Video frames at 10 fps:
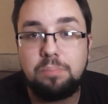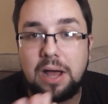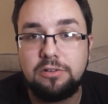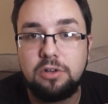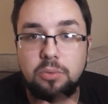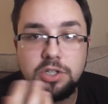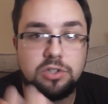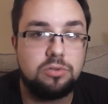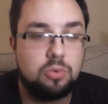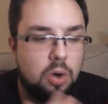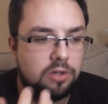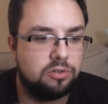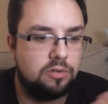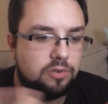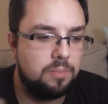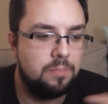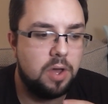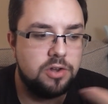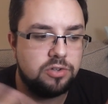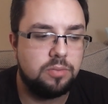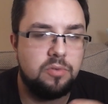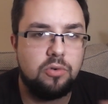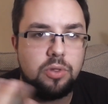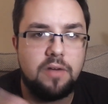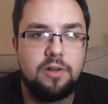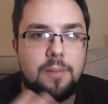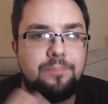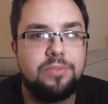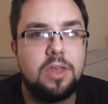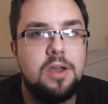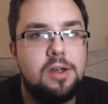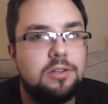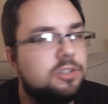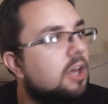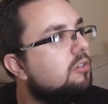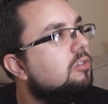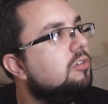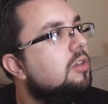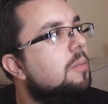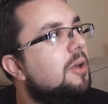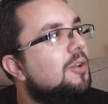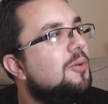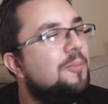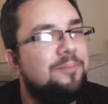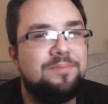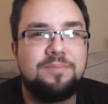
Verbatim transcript: pasta which is quite soft and merges in with all the other textures in the middle.